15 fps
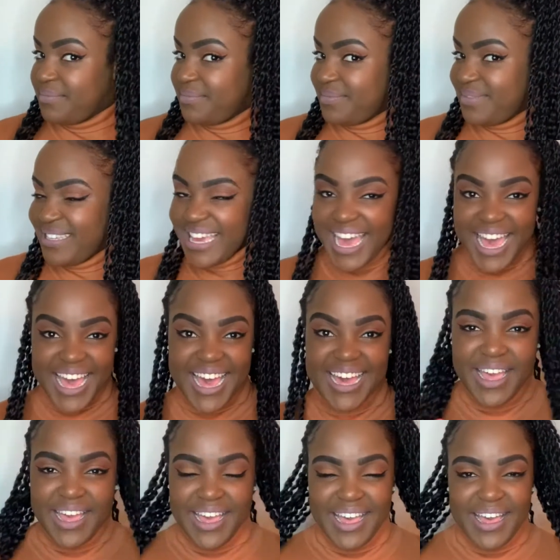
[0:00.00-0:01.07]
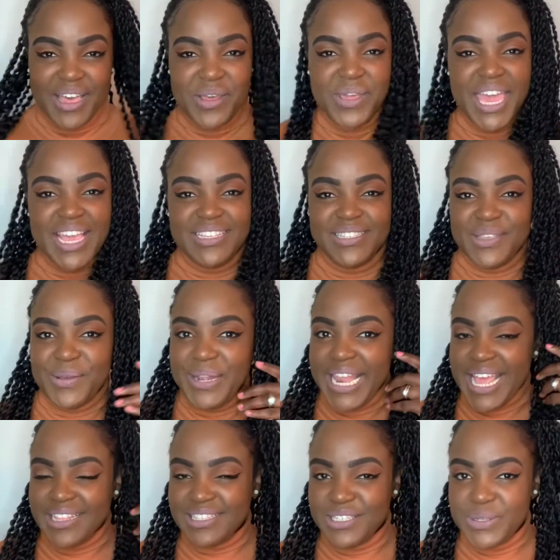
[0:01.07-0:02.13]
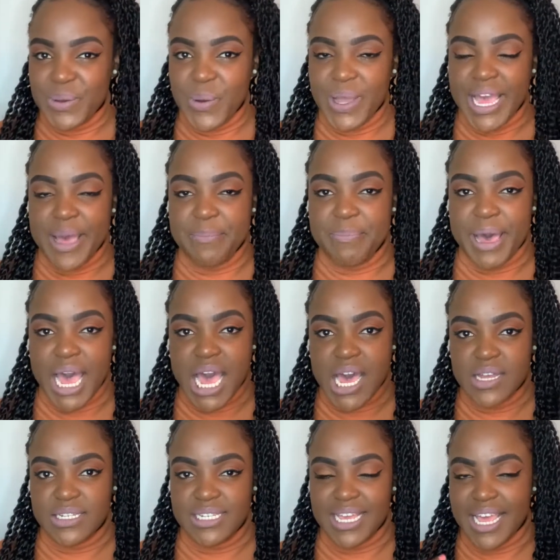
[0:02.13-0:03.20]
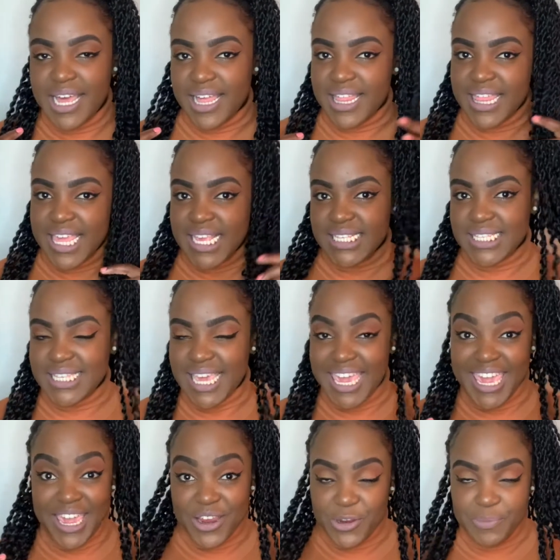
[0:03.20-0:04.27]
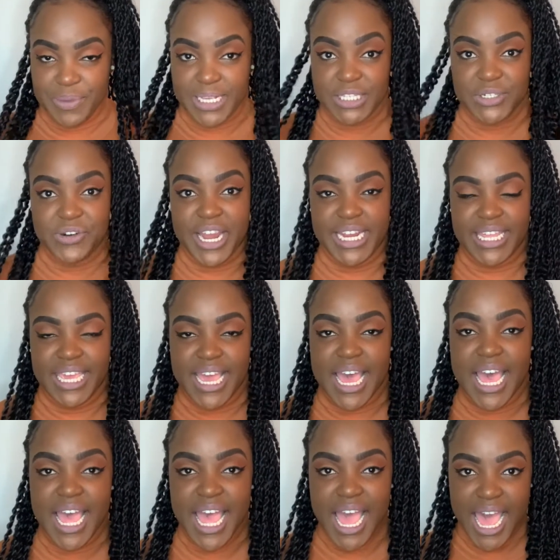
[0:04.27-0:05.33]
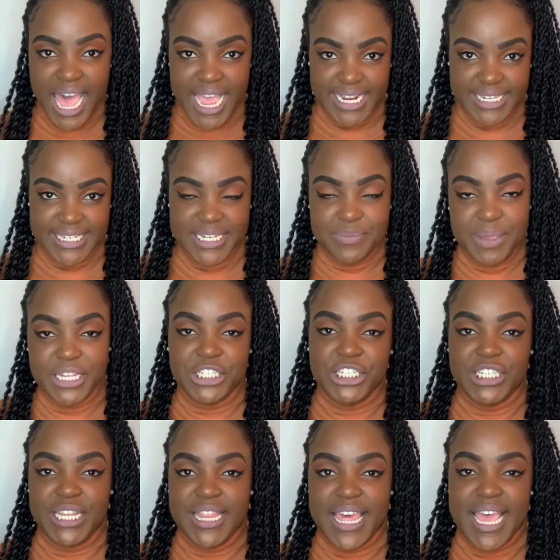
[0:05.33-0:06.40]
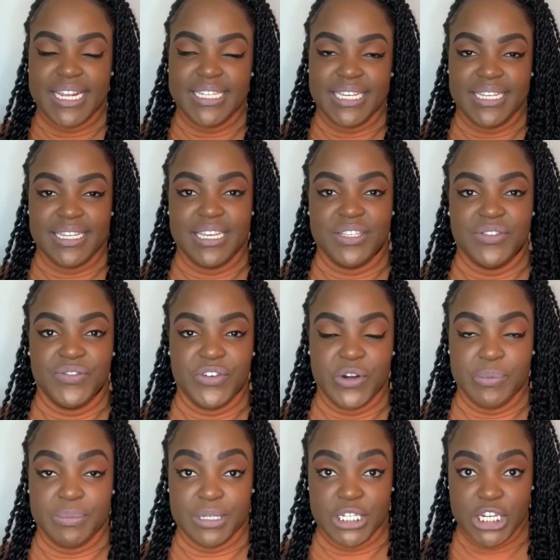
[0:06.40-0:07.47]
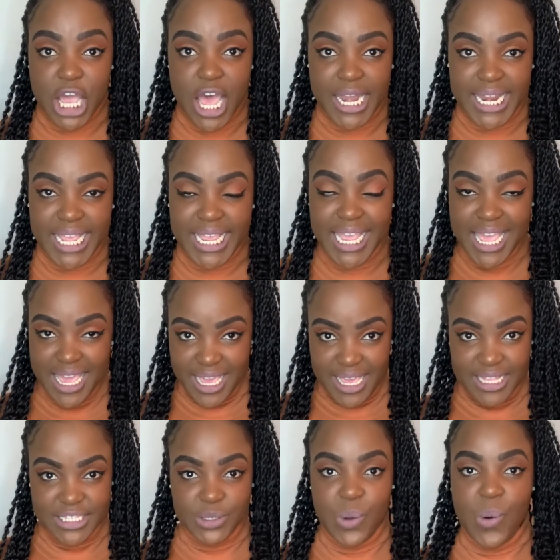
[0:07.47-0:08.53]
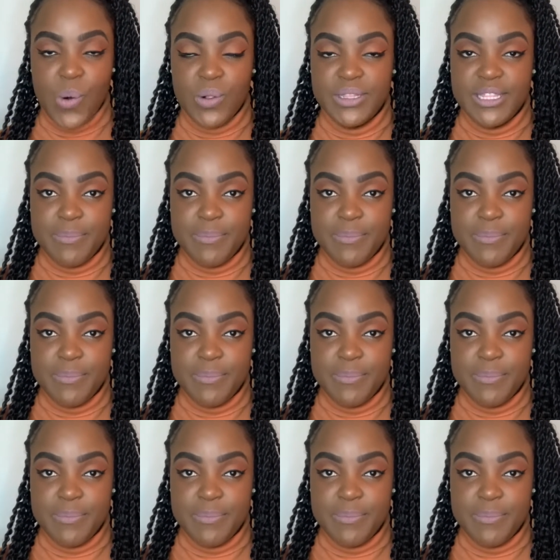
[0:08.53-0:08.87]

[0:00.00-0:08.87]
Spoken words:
Yeah. Okay, so let's talk about these hair piece right here. I did mention that it is from Darling. It's called the